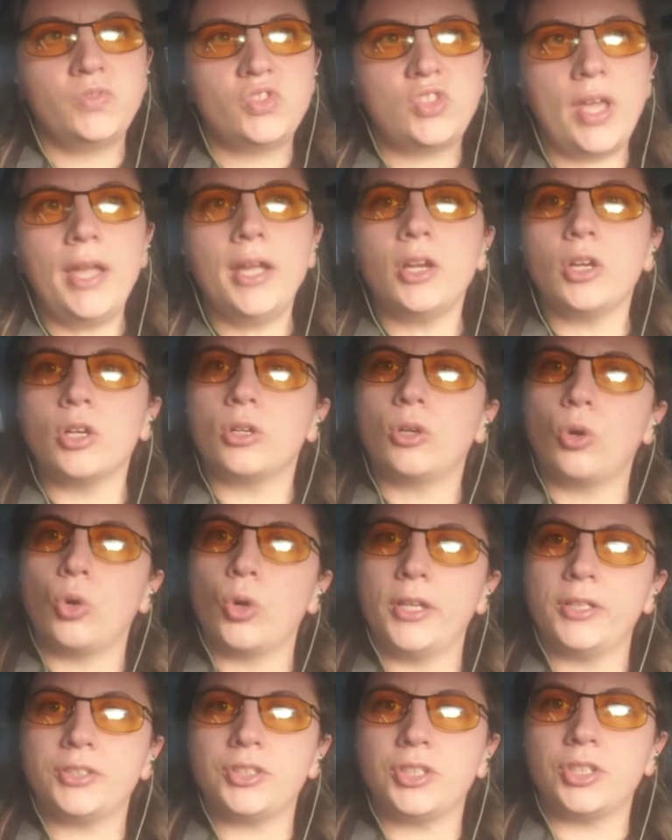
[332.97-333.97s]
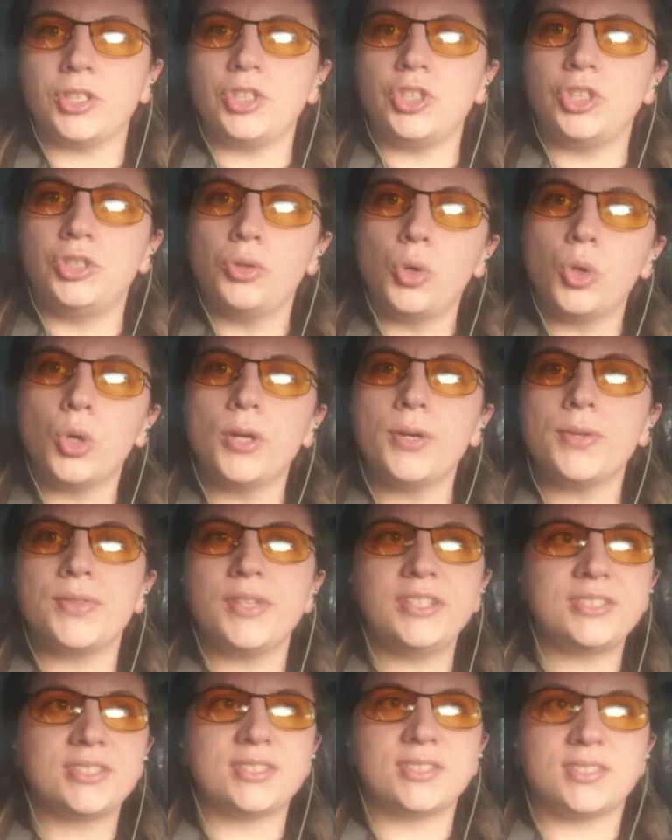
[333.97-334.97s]
They are going to cure
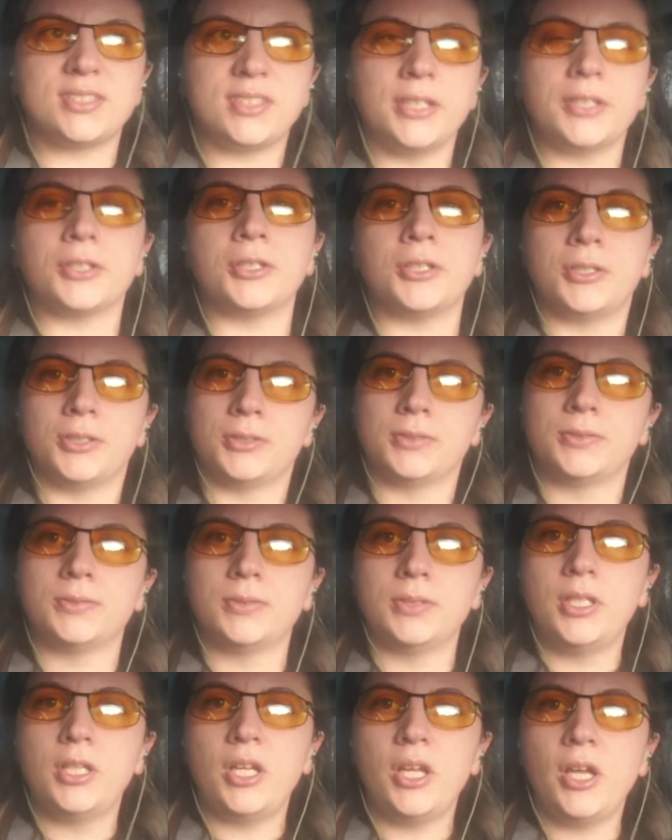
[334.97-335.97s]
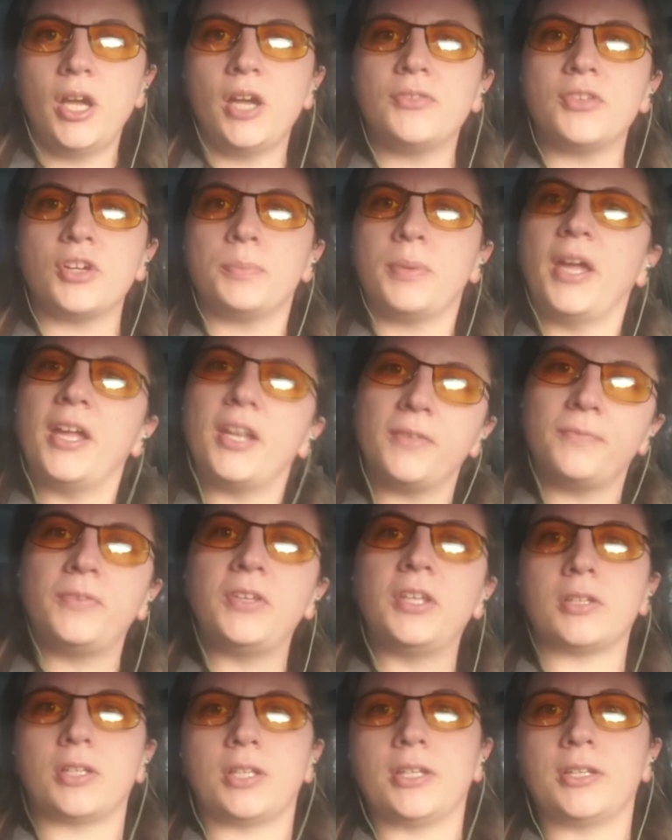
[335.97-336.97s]
the sinner of their
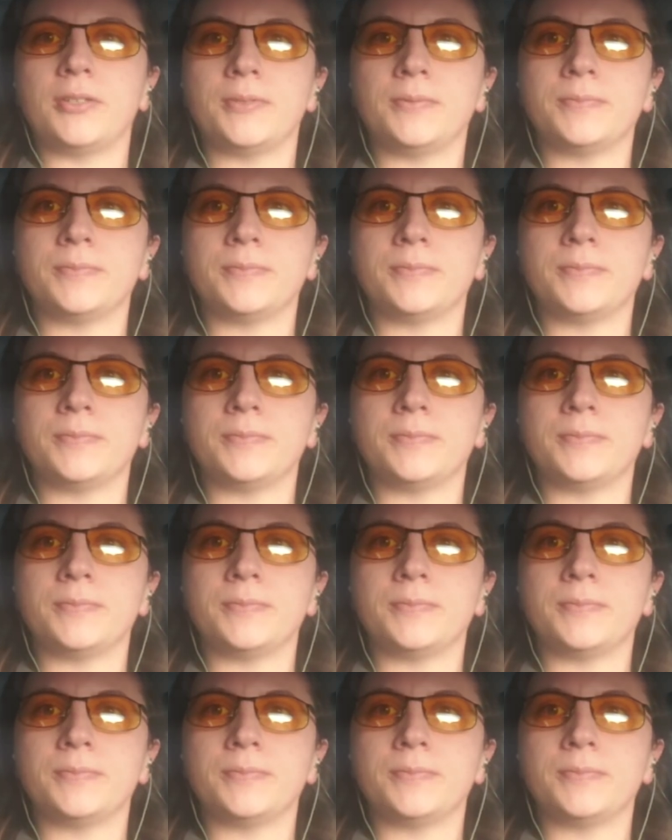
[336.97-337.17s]
pedophilia.